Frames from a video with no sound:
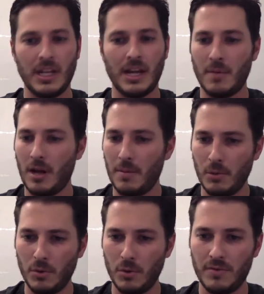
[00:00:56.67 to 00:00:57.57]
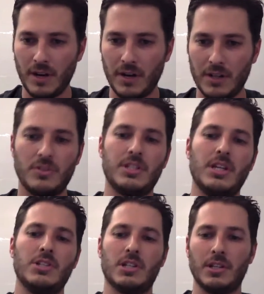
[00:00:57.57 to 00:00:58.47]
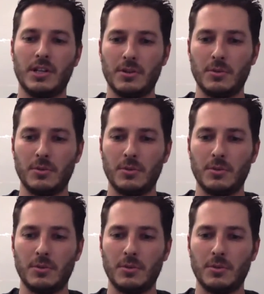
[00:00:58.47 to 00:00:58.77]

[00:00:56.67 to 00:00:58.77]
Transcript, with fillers: and I'm moved very strategically